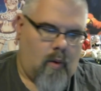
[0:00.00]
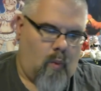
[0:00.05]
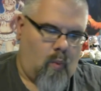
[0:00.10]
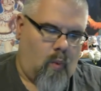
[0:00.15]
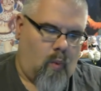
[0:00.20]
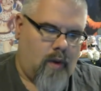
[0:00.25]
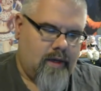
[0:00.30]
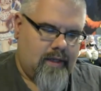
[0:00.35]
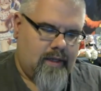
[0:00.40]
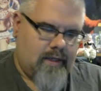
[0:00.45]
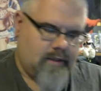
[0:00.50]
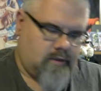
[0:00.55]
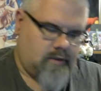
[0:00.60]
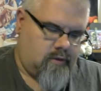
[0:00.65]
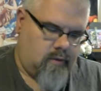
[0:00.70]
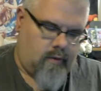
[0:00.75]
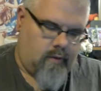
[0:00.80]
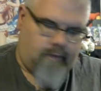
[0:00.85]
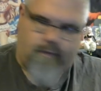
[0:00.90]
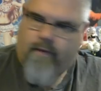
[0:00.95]
What is
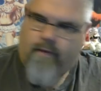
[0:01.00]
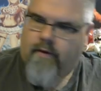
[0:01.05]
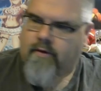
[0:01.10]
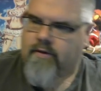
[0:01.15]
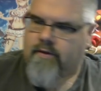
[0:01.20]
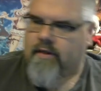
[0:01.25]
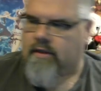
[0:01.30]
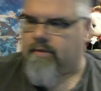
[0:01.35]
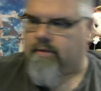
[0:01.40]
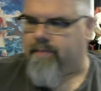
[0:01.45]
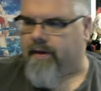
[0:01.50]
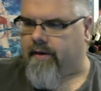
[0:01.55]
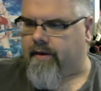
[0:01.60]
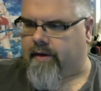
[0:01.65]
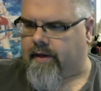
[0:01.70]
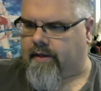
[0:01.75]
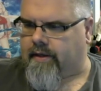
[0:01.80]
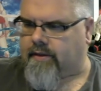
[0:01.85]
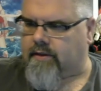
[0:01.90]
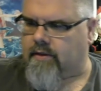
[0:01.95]
your first
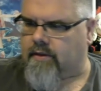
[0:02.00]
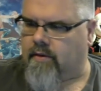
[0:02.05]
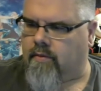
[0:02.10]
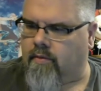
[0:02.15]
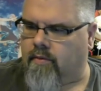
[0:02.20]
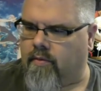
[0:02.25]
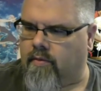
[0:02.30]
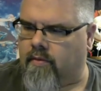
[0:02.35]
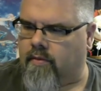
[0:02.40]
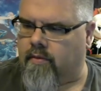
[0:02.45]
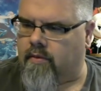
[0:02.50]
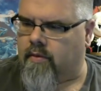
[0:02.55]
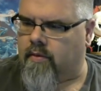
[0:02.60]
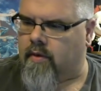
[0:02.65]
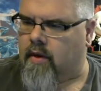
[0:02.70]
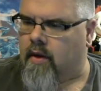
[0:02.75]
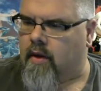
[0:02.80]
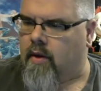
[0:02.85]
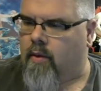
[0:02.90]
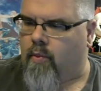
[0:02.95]
experience
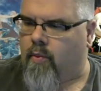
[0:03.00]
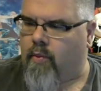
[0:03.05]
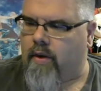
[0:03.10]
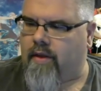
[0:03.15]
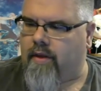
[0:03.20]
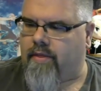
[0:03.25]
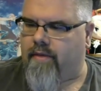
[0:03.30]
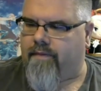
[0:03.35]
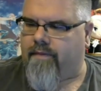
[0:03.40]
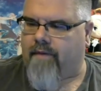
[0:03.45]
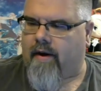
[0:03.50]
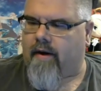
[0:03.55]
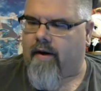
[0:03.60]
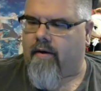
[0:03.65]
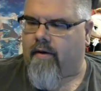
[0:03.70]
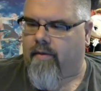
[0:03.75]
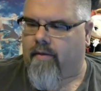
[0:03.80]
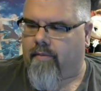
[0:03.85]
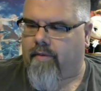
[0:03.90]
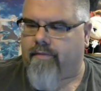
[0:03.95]
with the
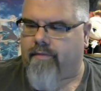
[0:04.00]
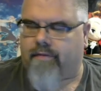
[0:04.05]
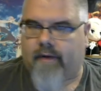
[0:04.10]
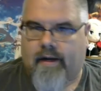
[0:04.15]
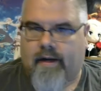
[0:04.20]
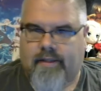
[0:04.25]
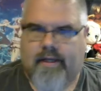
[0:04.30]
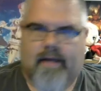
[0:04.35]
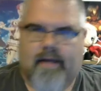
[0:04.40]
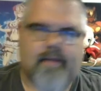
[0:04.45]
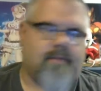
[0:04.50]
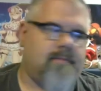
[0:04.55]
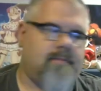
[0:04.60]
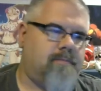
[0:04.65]
Fire Emblem franchise?